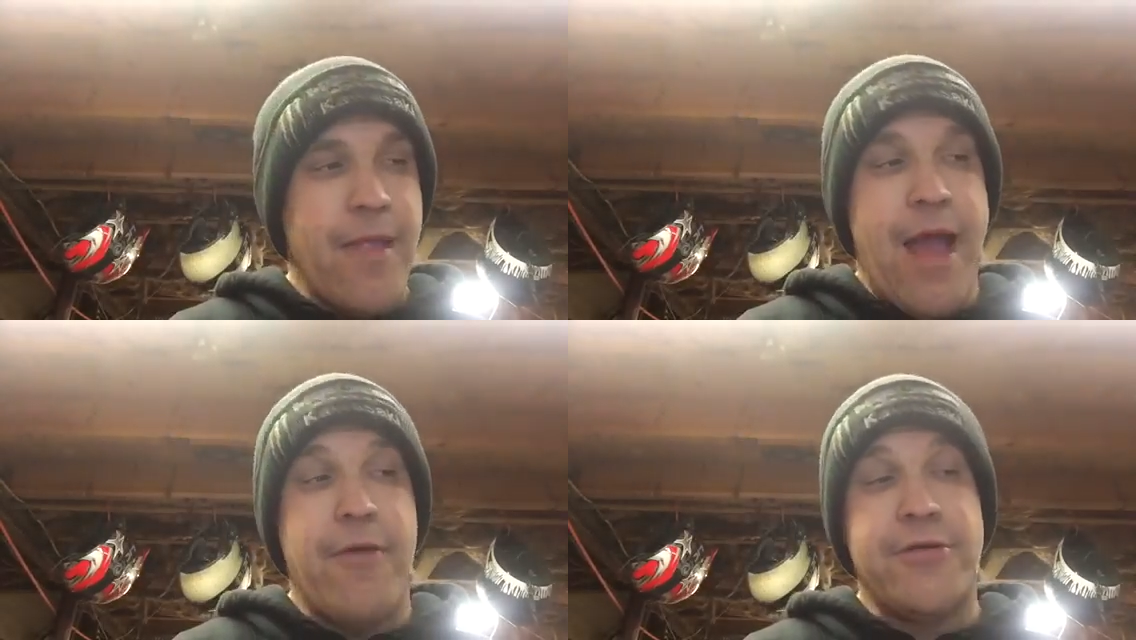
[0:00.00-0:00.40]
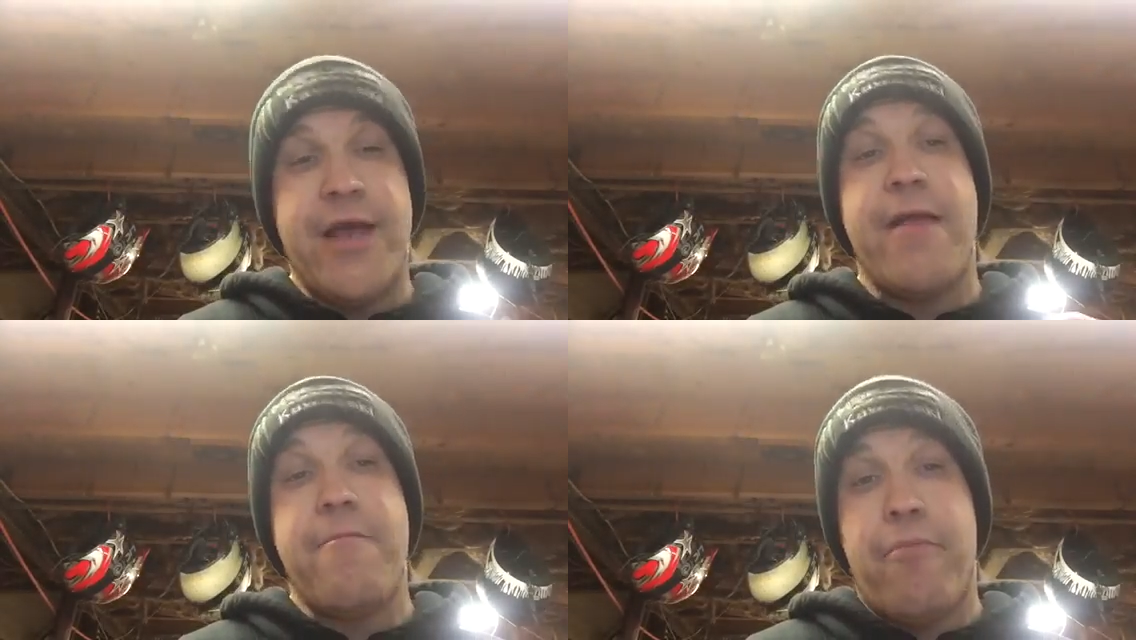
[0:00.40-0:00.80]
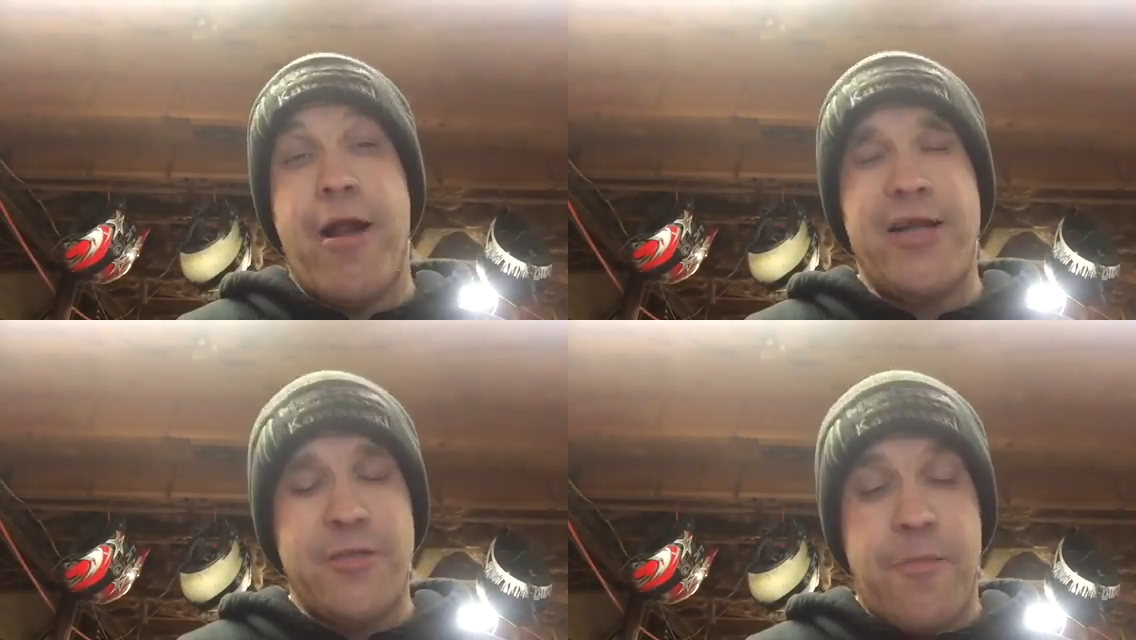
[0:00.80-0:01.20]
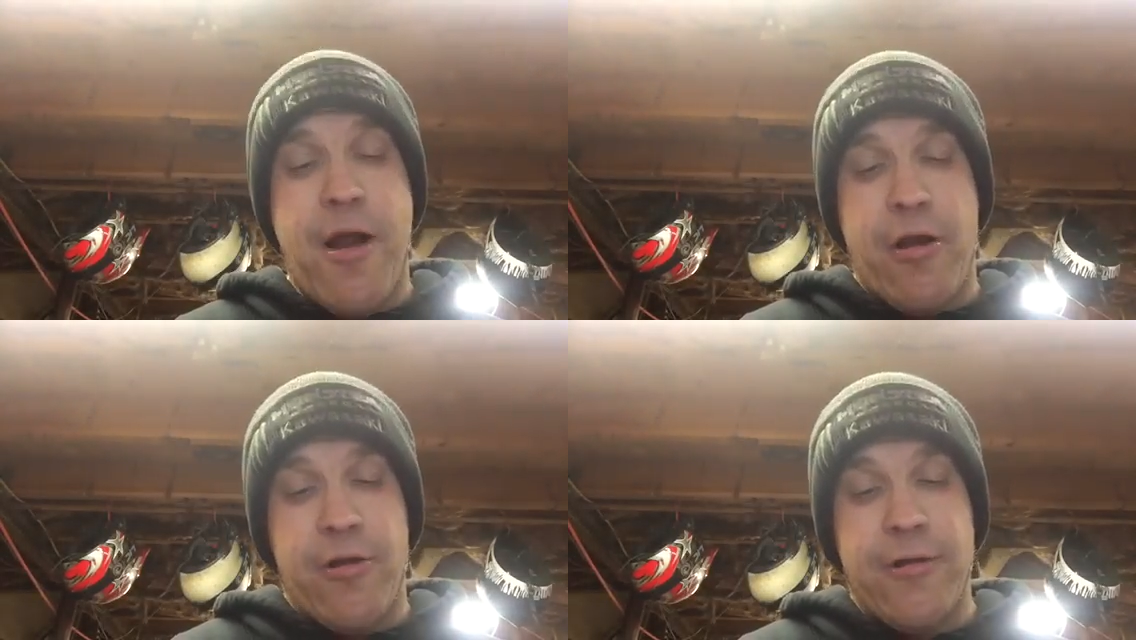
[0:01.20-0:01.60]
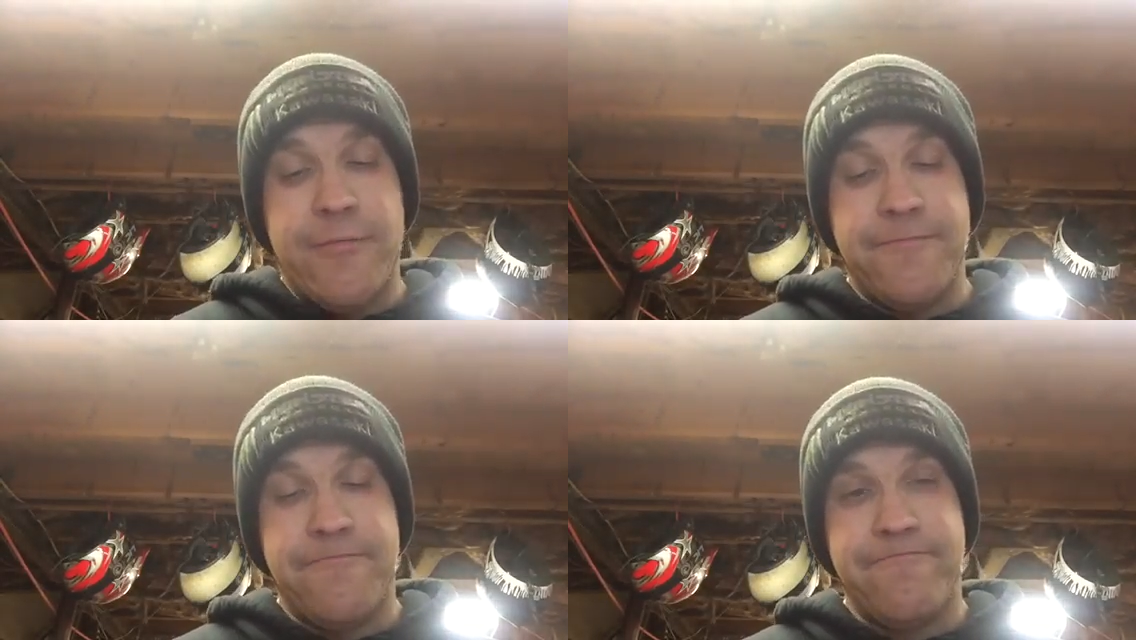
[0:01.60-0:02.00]
was getting bright spark.
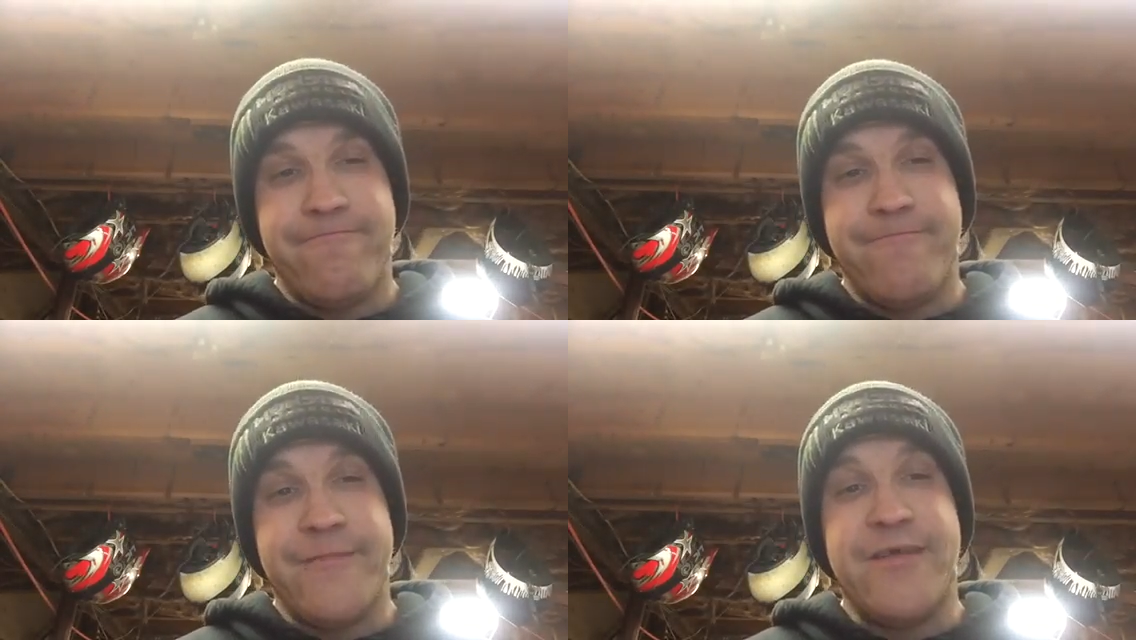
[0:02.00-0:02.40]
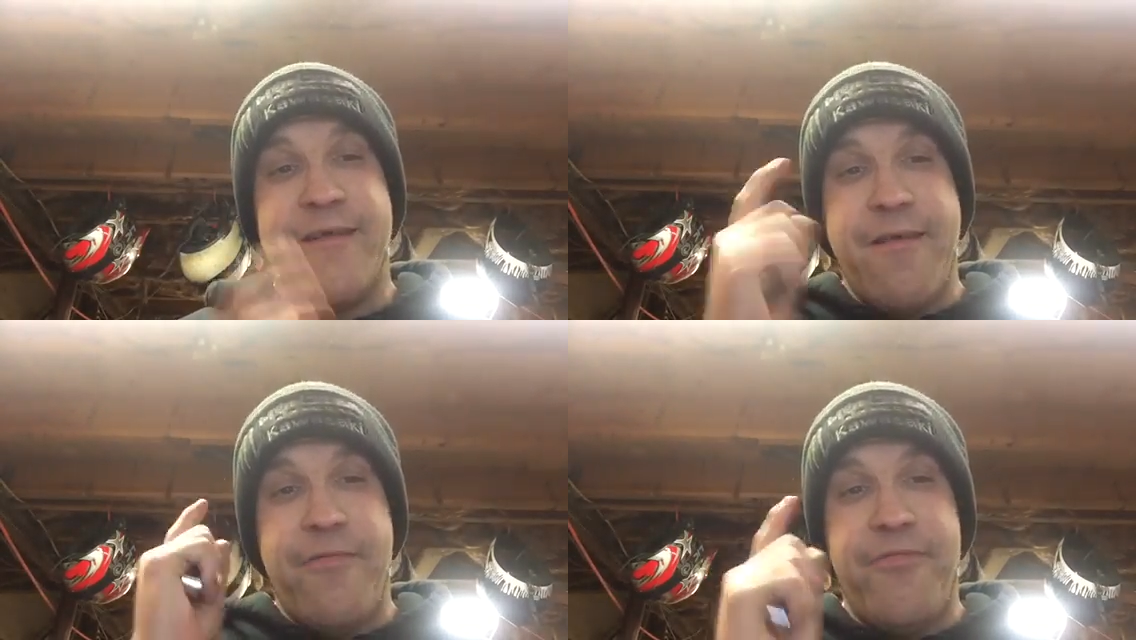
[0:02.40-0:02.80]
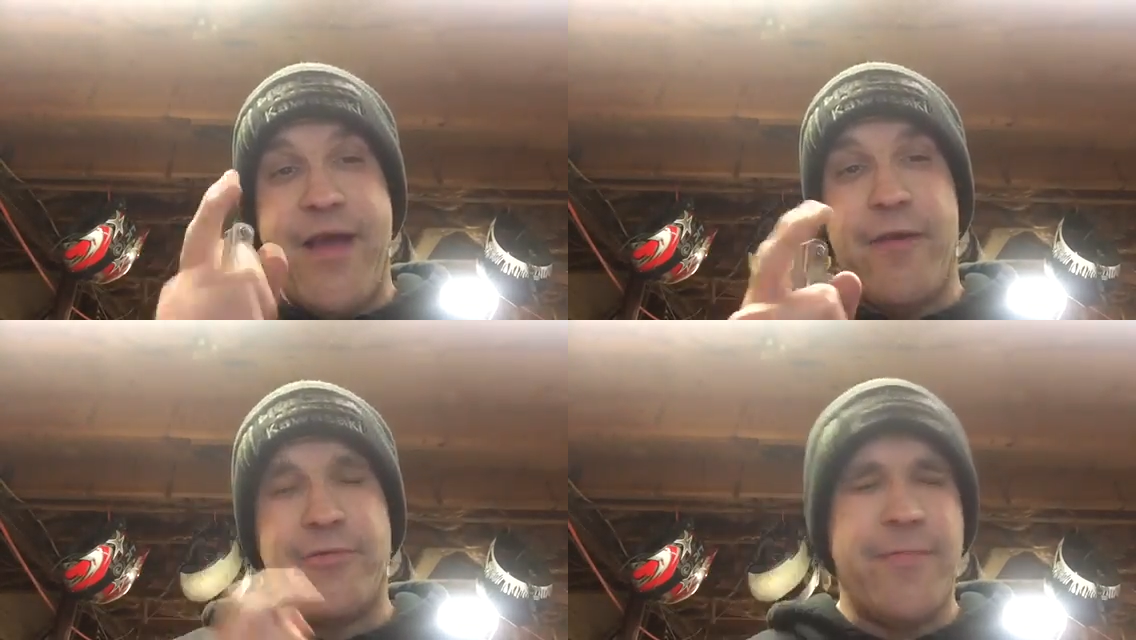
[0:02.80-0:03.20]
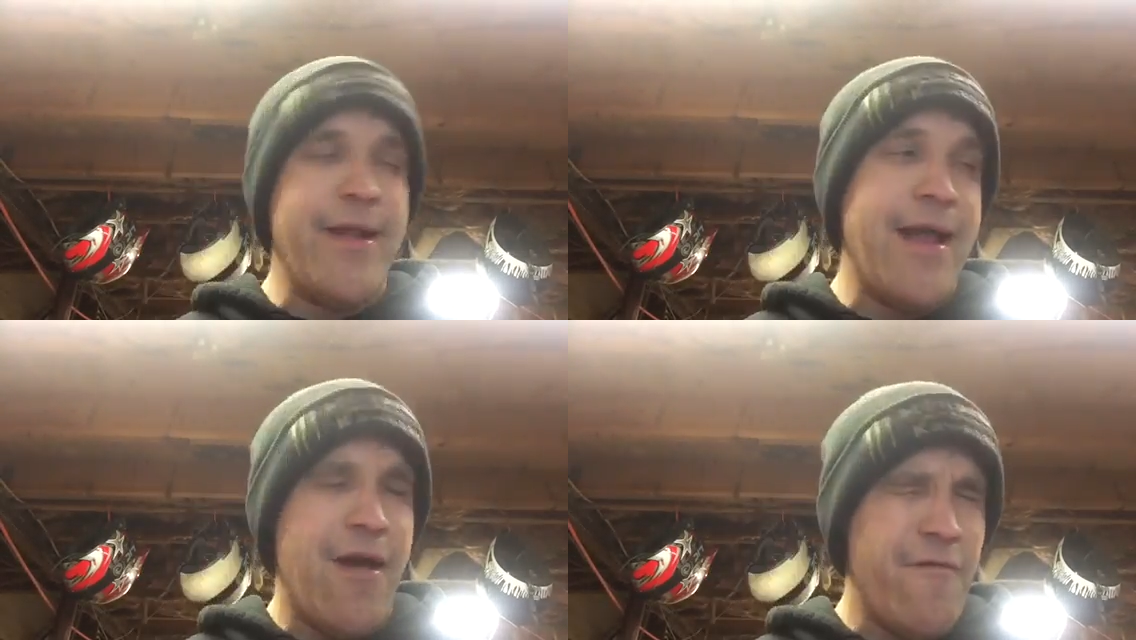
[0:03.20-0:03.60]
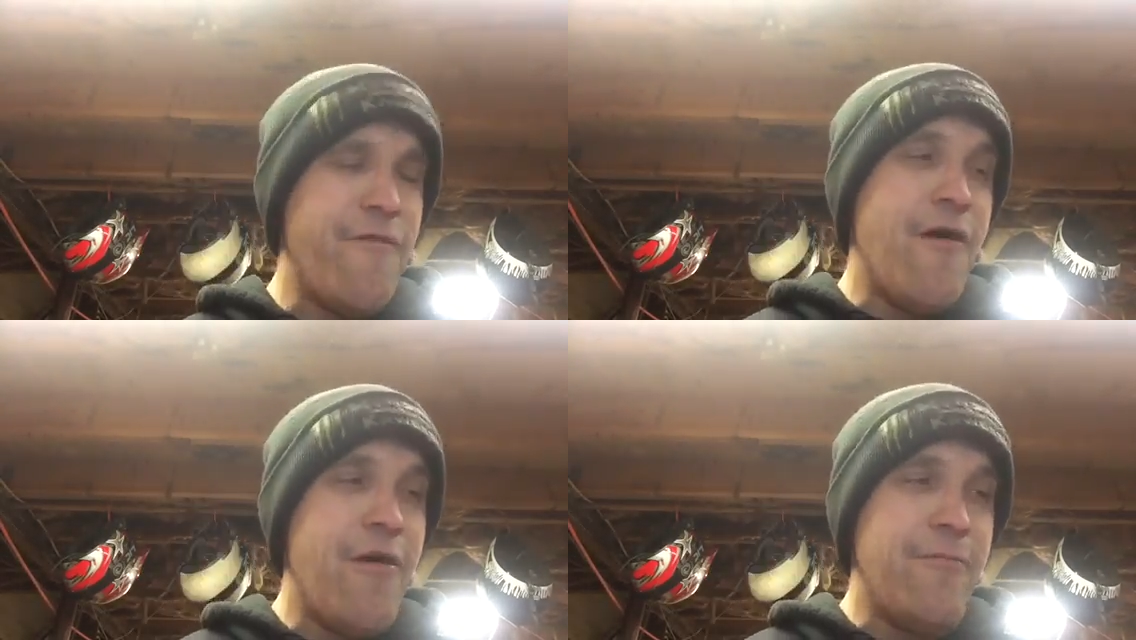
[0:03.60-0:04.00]
That was my
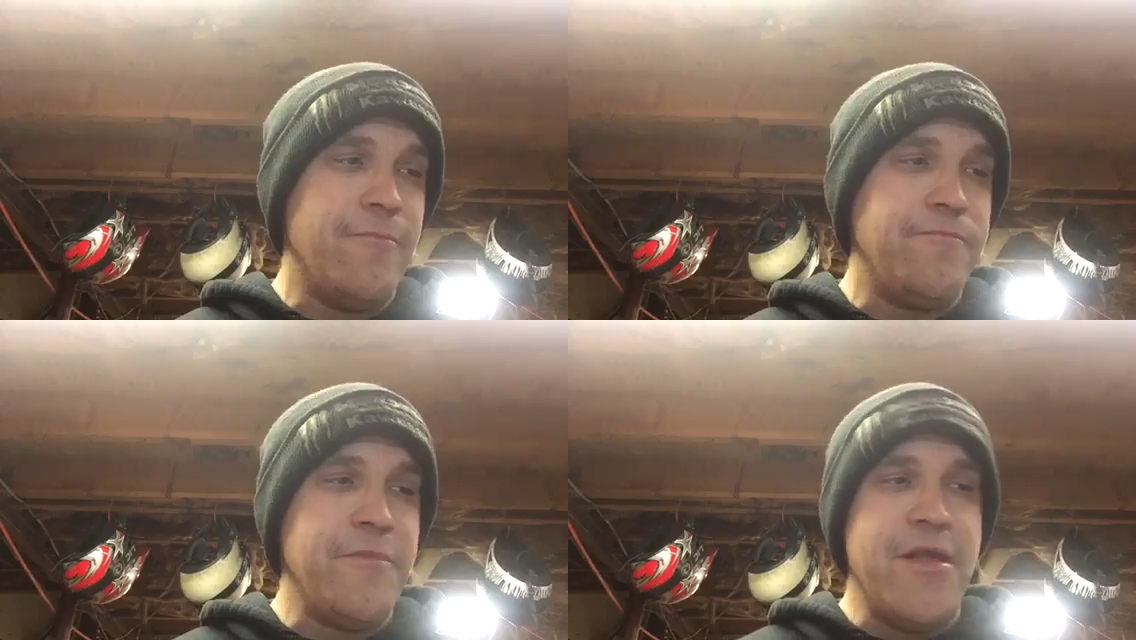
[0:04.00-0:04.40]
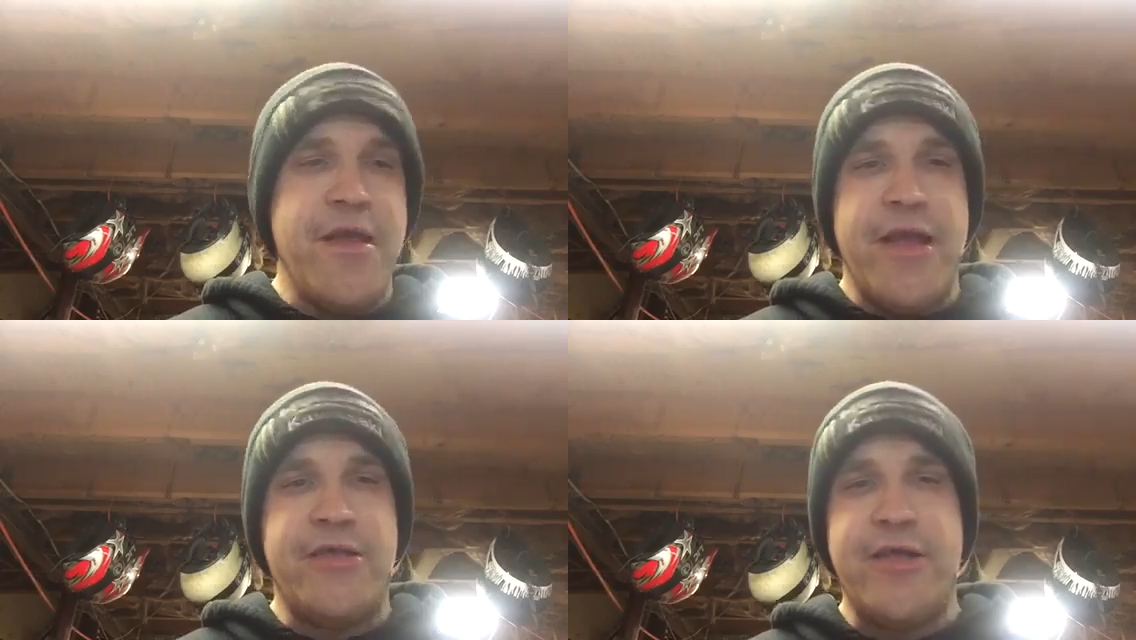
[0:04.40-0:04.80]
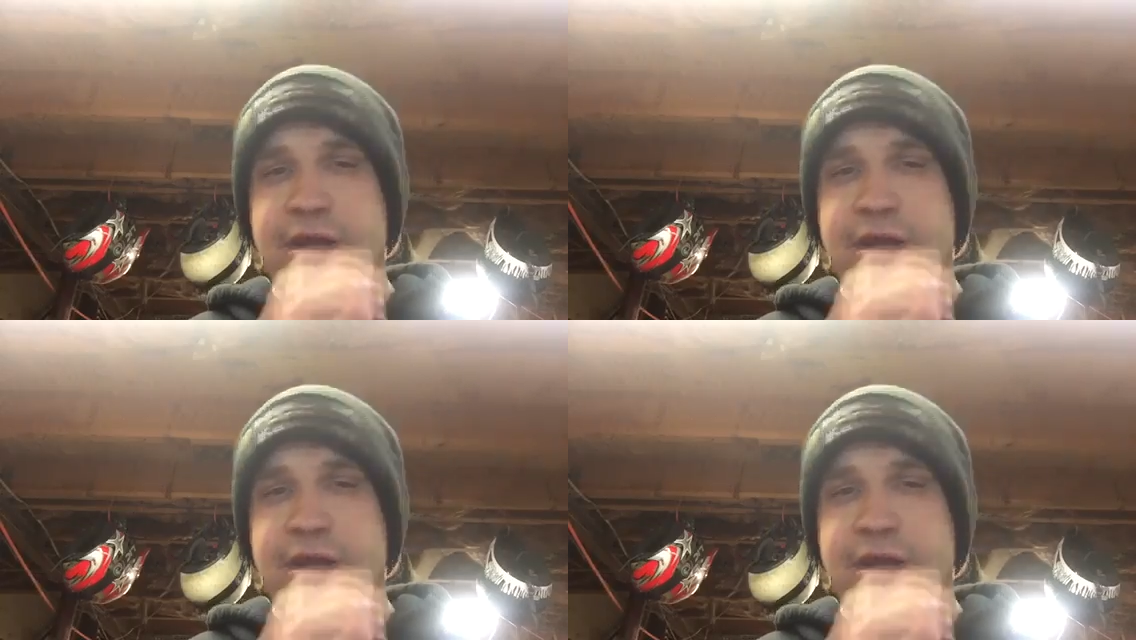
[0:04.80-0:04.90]
downfall. You see,